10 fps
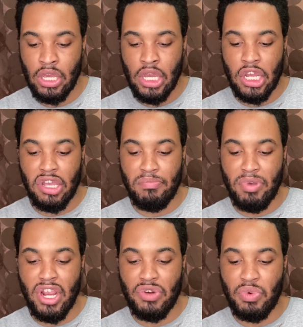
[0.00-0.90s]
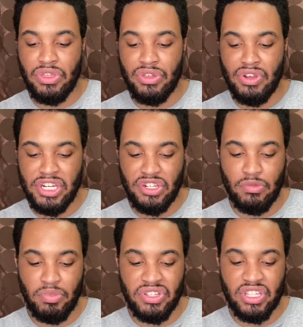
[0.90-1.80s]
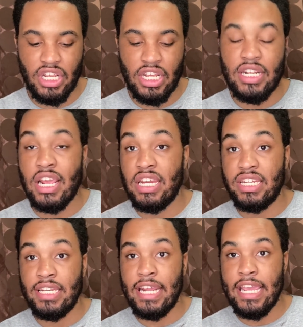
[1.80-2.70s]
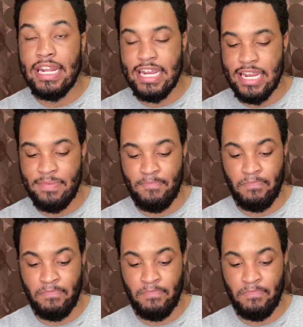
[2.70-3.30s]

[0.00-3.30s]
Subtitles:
compared with 32% in 1980.